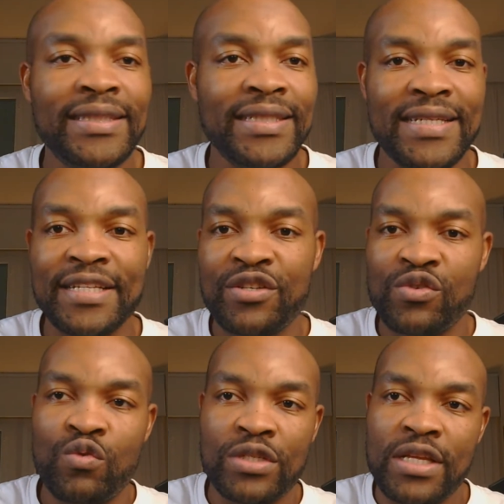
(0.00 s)
these
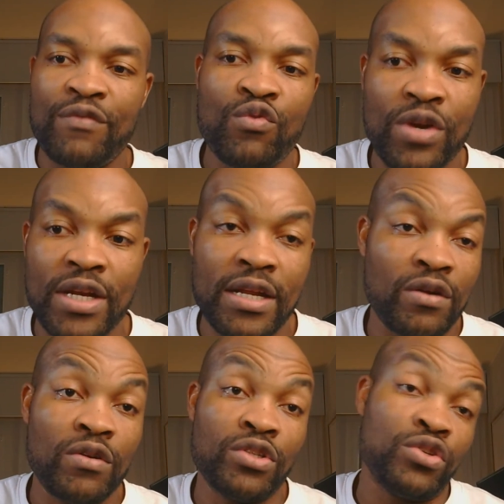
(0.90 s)
rules, if you read the
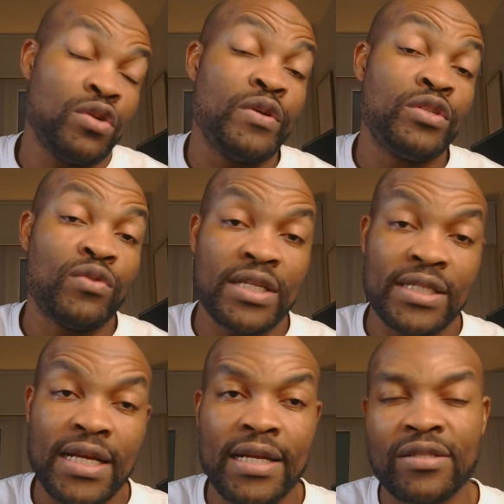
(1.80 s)
regulation, you're going to
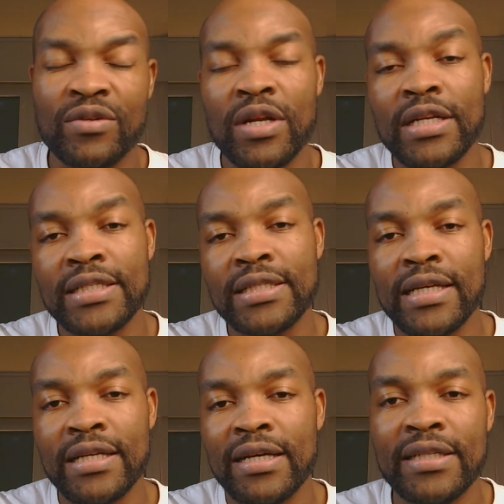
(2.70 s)
understand it. So that these
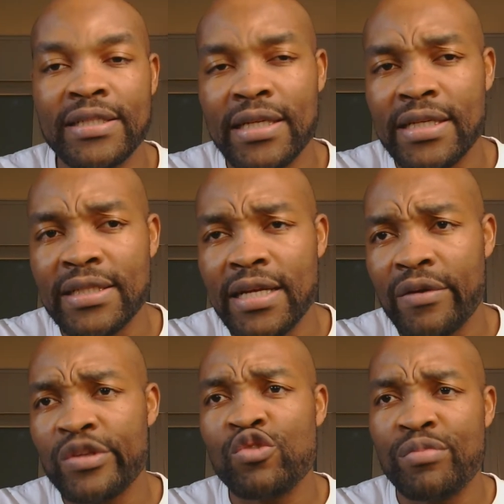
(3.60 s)
are things that are
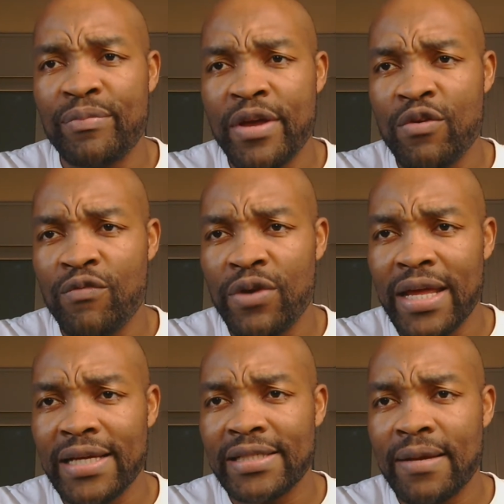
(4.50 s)
going to prepare you for the
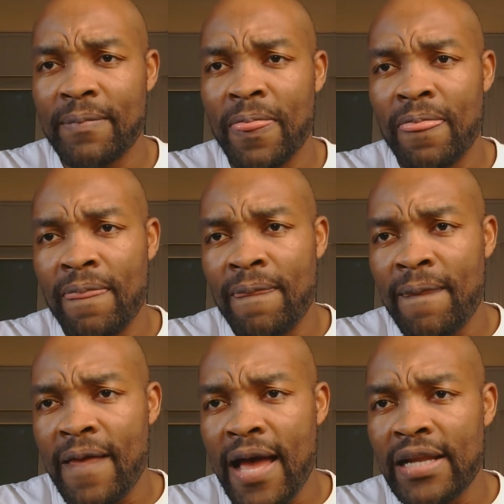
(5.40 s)
exam,
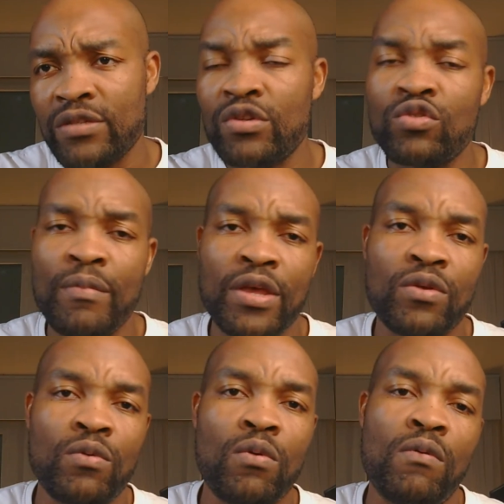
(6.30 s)
and it's going to make
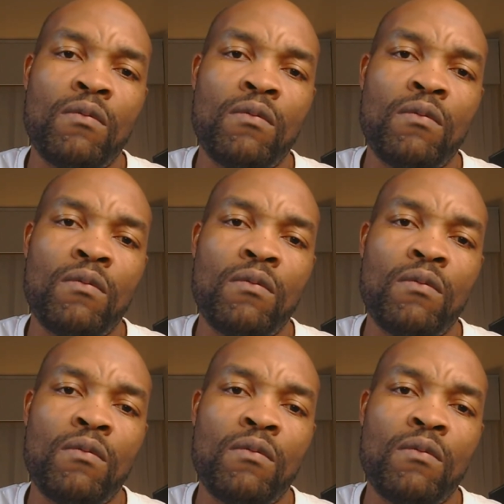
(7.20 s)
you,